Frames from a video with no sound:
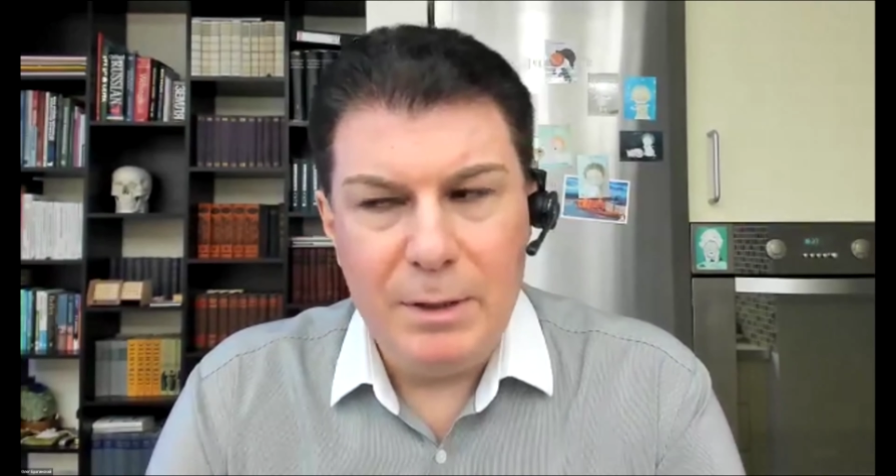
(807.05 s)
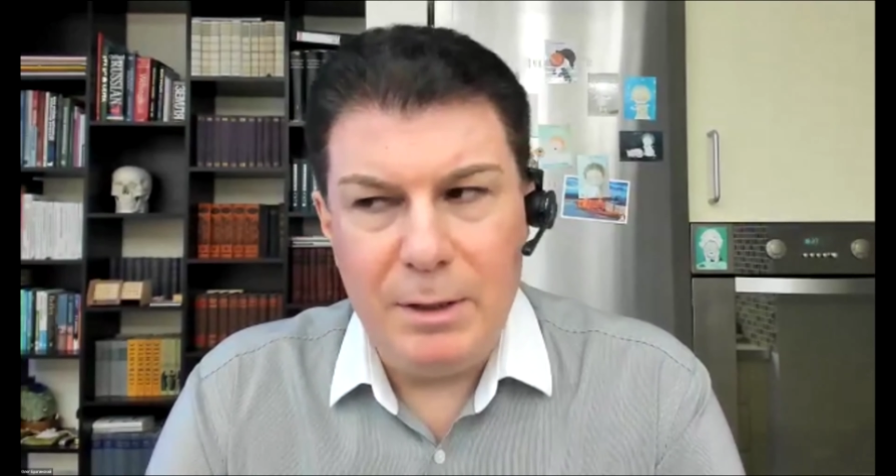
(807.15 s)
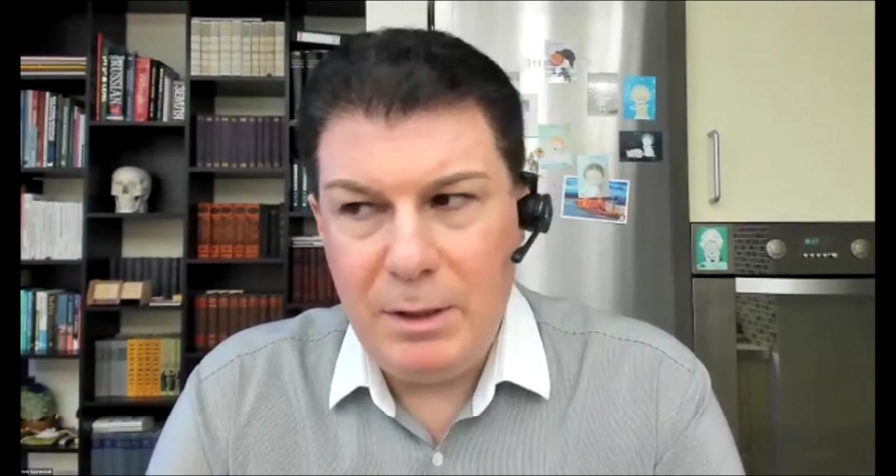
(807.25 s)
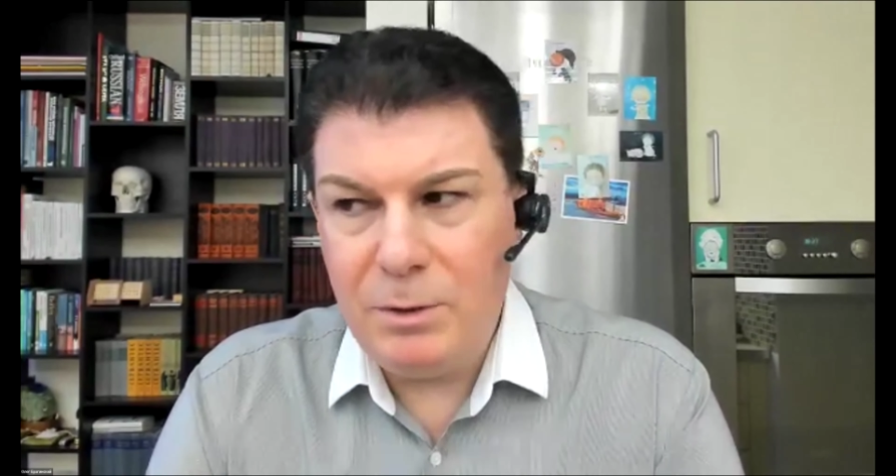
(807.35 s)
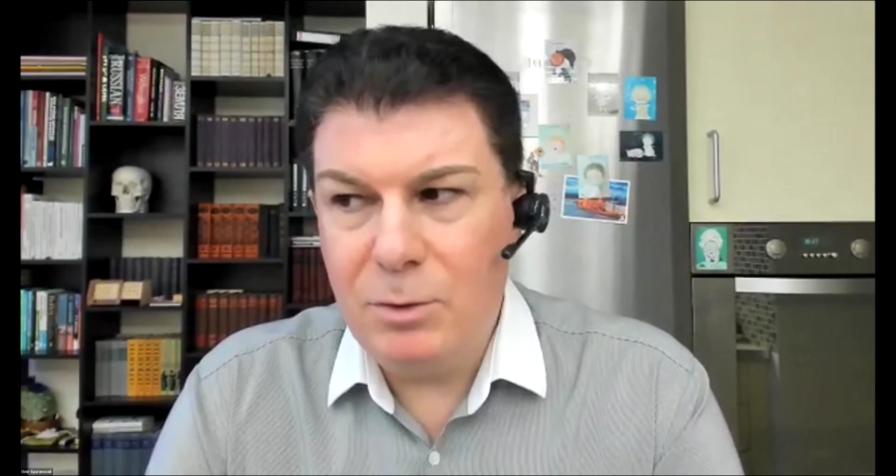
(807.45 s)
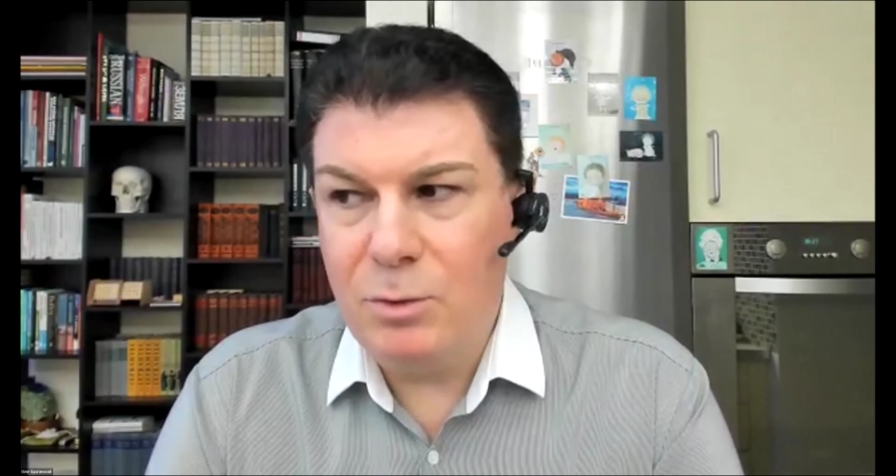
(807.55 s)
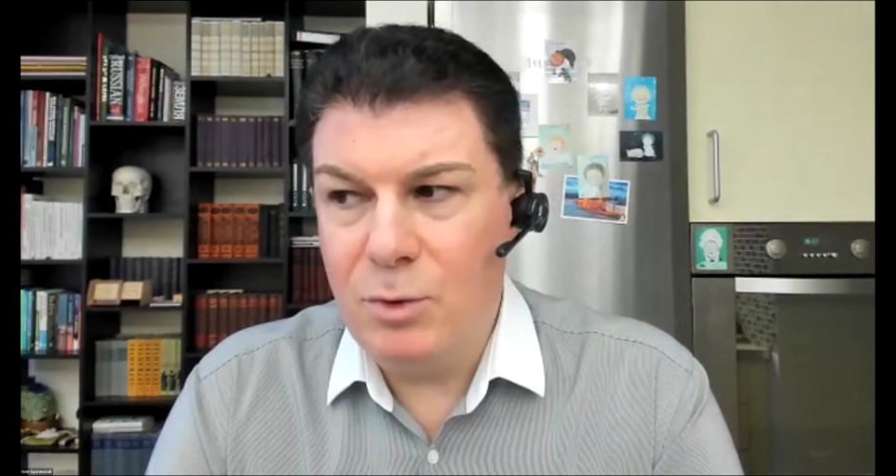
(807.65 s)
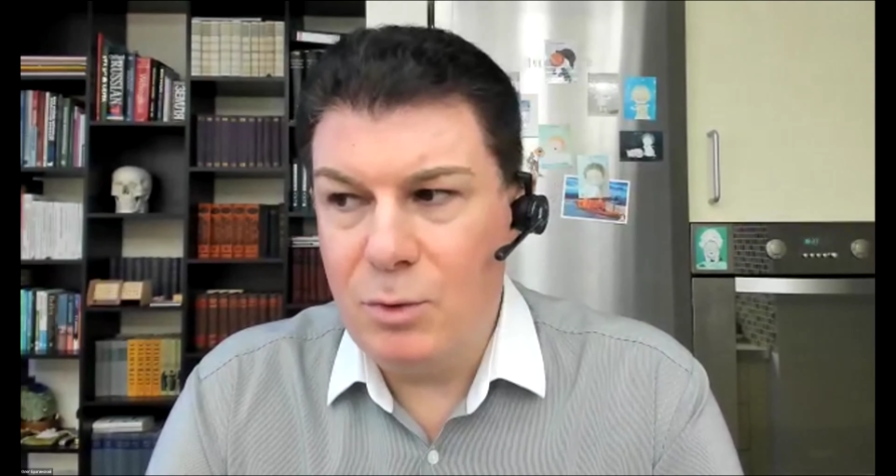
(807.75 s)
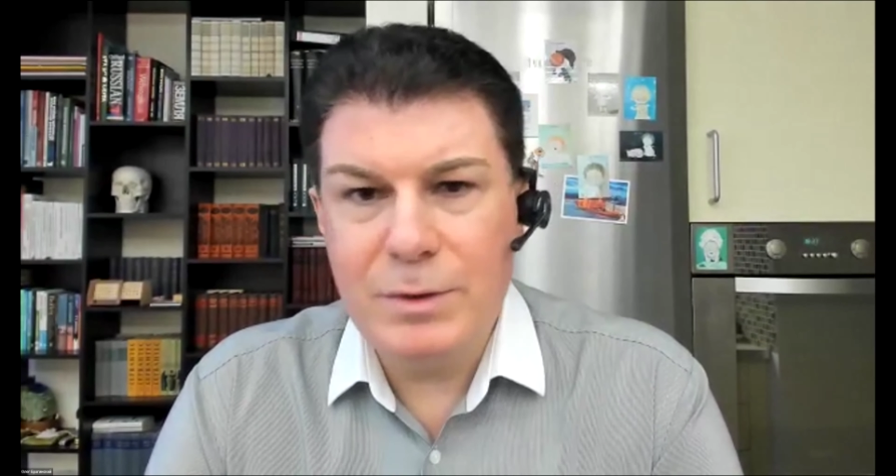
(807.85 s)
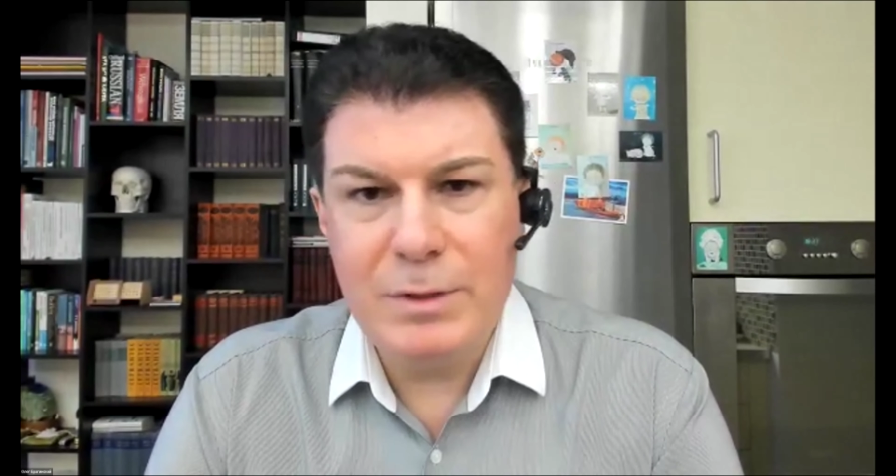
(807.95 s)
need to
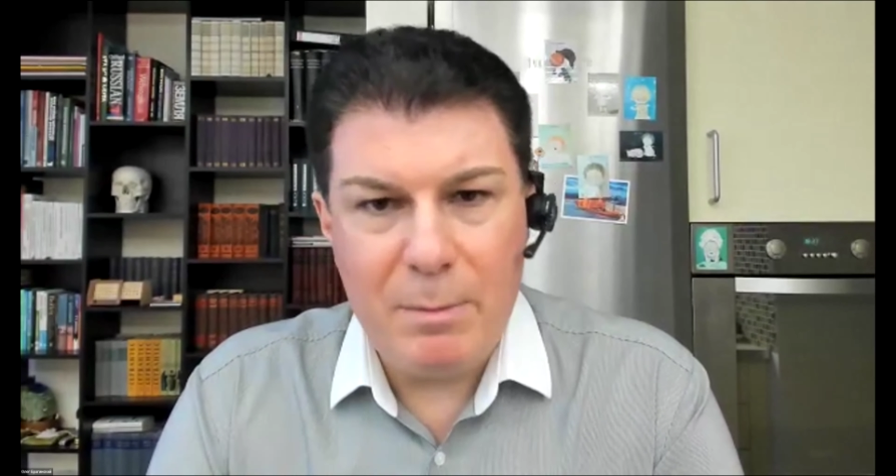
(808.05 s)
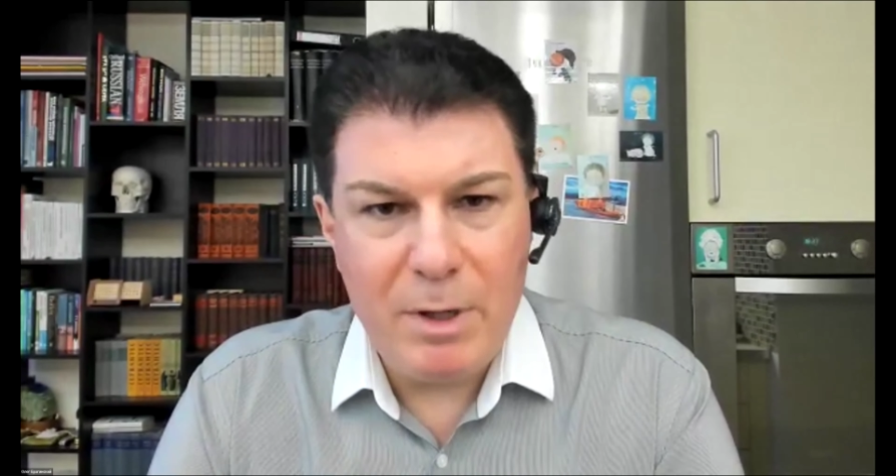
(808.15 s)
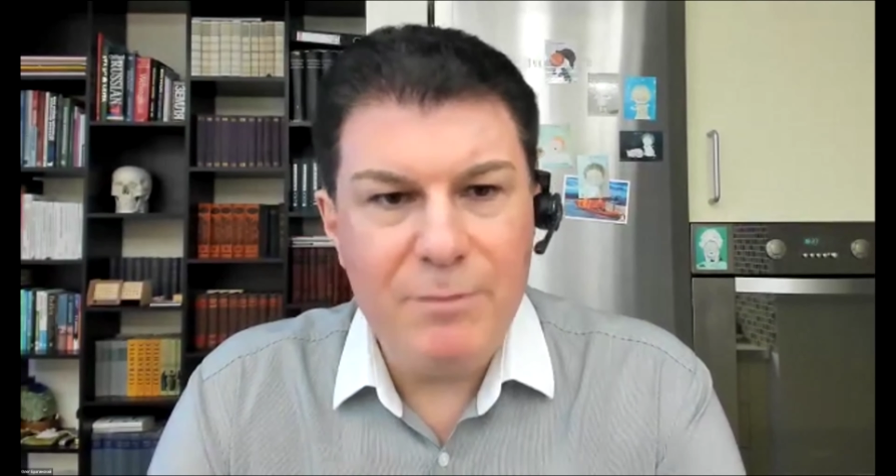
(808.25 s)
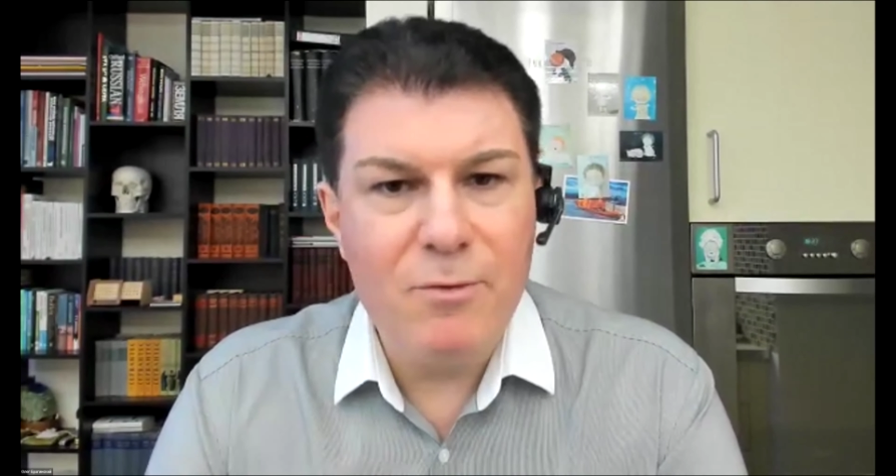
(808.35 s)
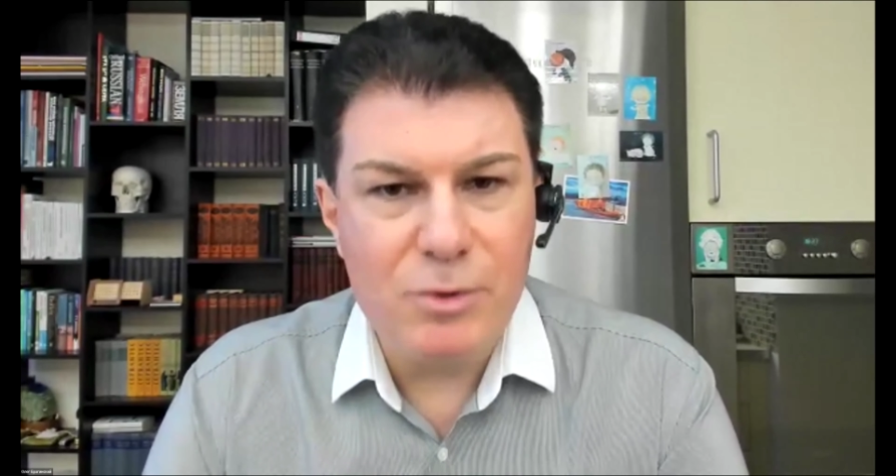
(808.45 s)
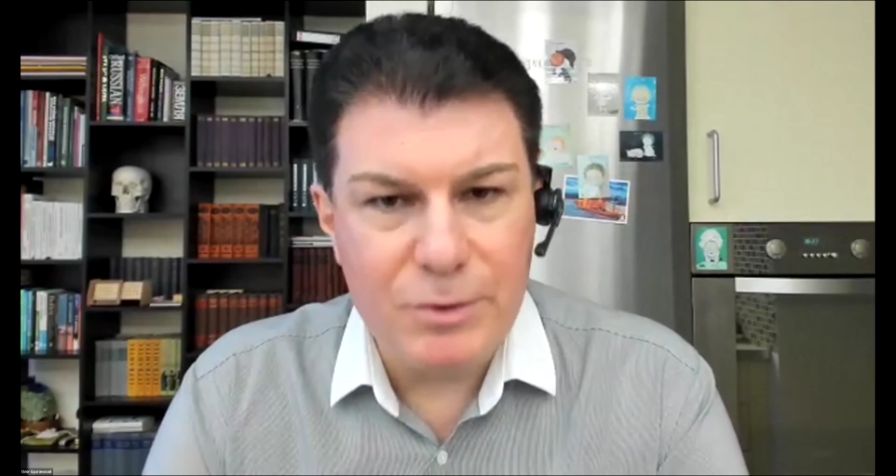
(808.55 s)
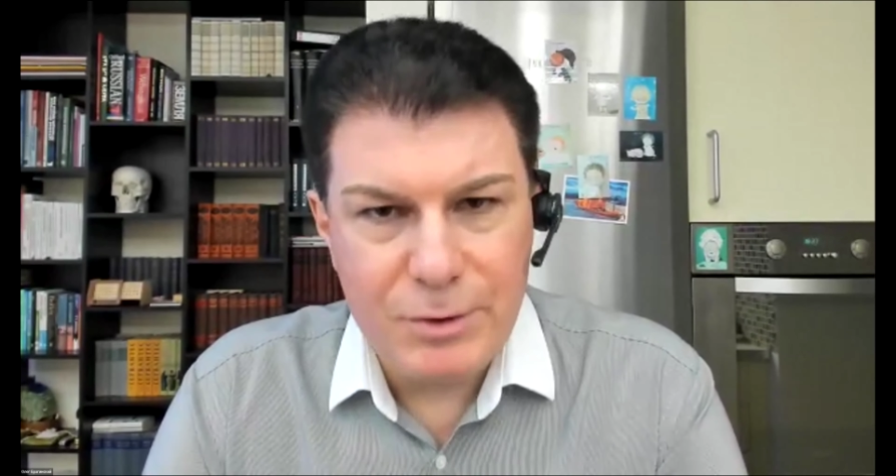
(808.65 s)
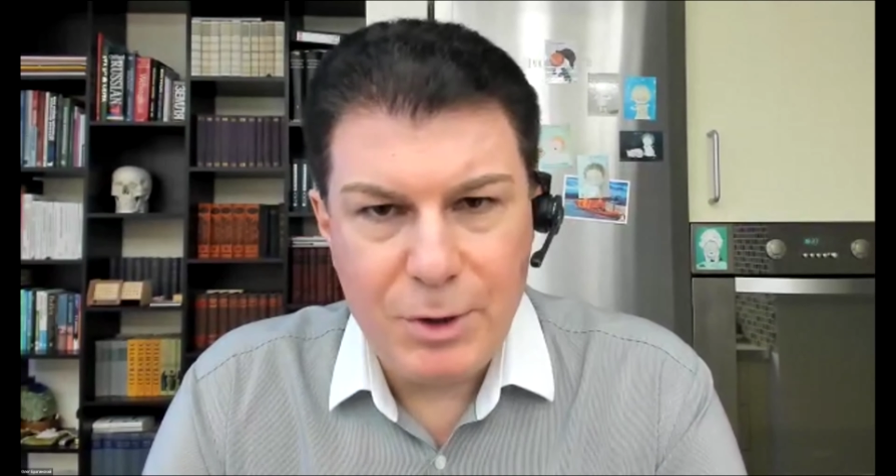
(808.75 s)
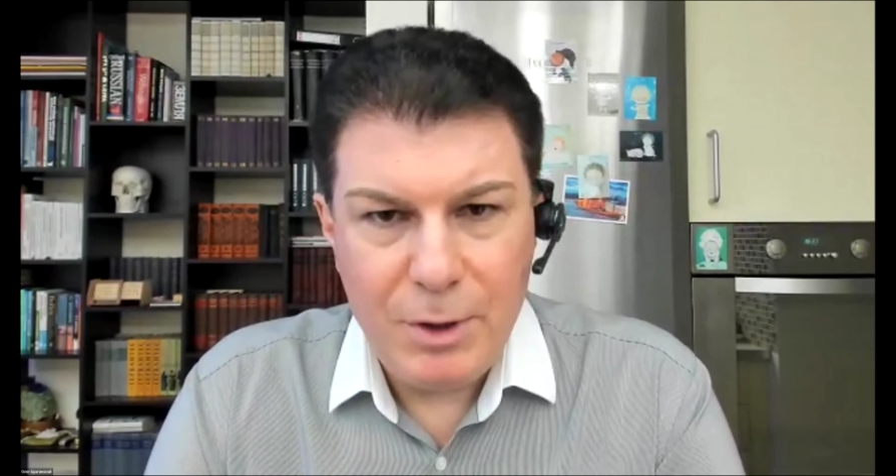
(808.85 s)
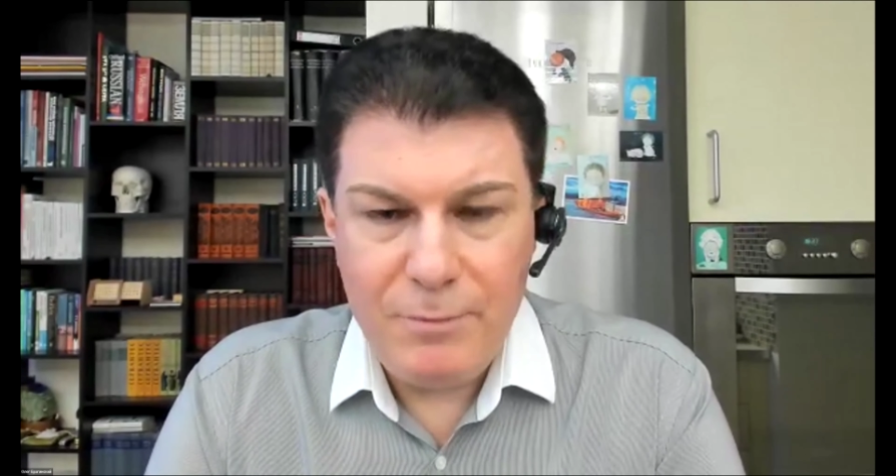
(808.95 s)
use some efforts.